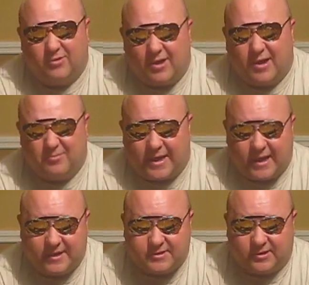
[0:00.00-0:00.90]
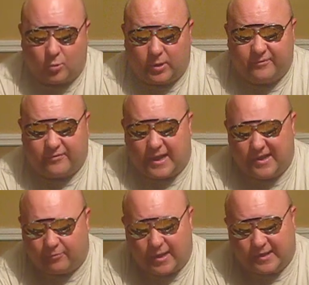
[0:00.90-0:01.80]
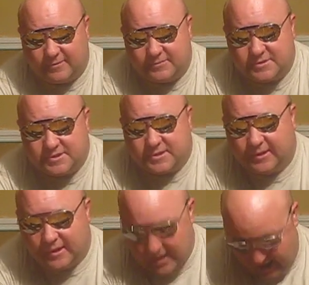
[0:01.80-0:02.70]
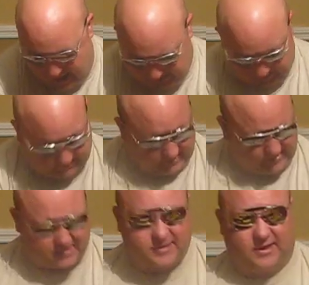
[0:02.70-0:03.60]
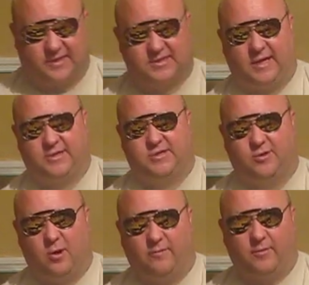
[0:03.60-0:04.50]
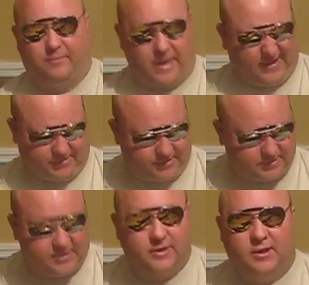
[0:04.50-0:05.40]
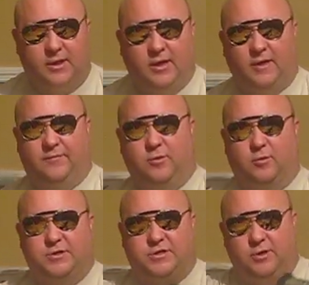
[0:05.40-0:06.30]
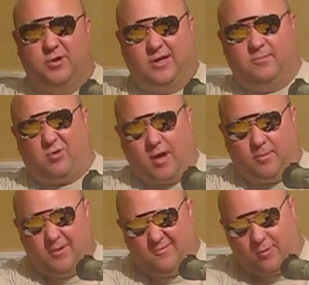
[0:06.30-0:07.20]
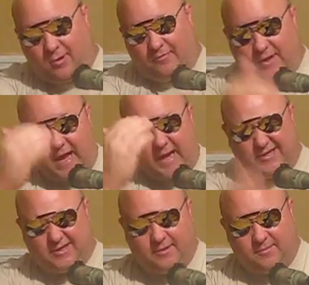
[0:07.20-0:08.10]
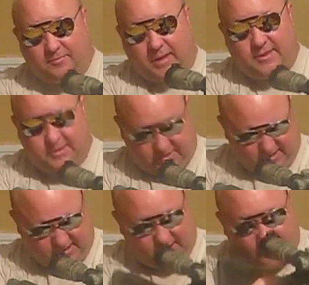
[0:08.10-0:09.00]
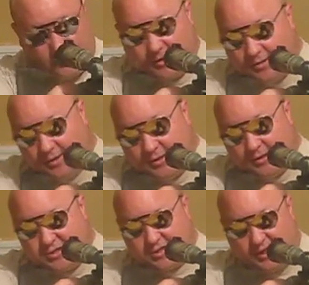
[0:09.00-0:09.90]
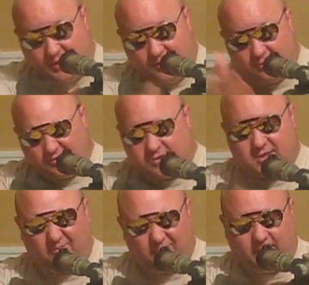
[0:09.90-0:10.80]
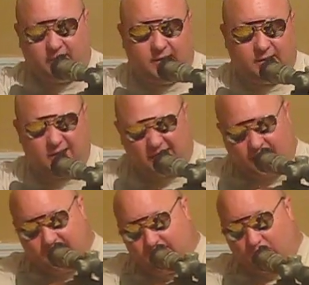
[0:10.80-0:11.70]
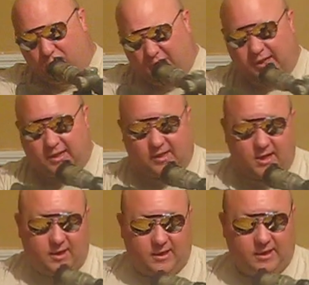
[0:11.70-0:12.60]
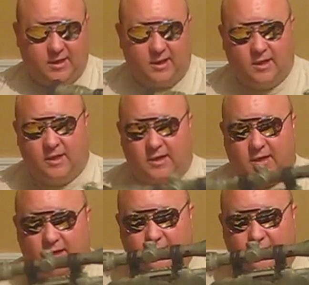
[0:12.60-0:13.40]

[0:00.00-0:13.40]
round mags or 25 rounds. I like these because, like I say, I shoot off a bench. If you were shooting probably more of an action-based system at steel or something, and you were running and gunning, you know,